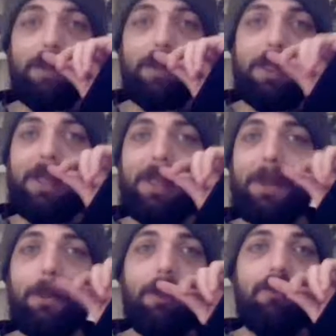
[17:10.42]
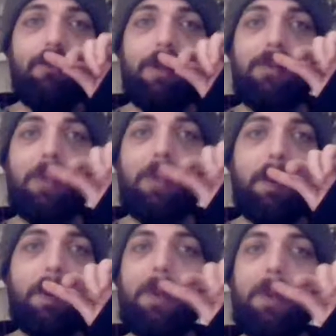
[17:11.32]
they need her to be a face
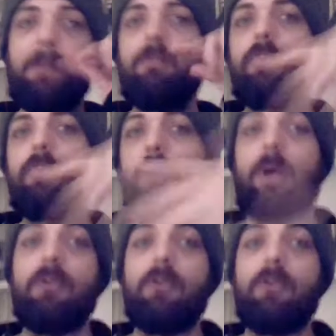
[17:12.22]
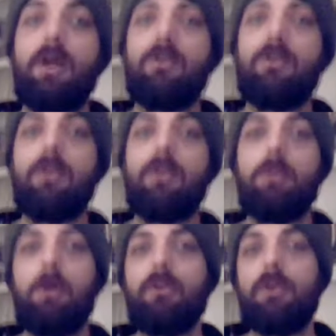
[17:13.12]
to go against Nia as the
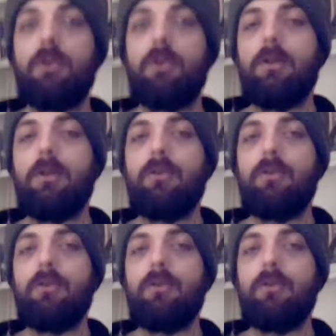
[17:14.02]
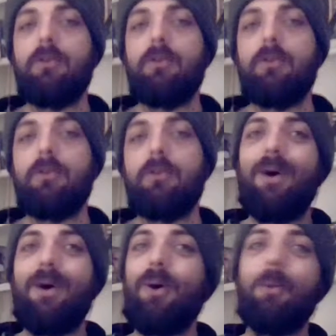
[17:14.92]
monster heel and stuff. And then,
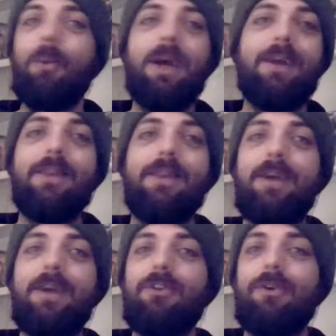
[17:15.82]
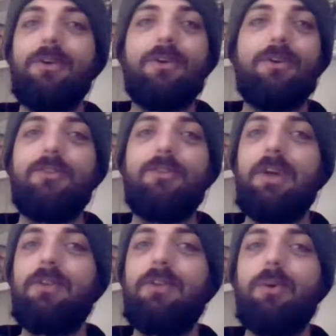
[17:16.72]
oh man, that turn in her
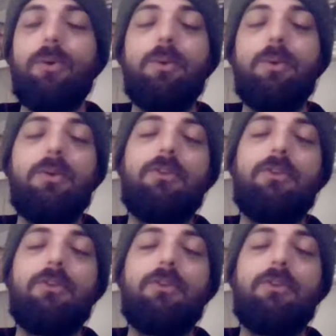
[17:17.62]
face, holy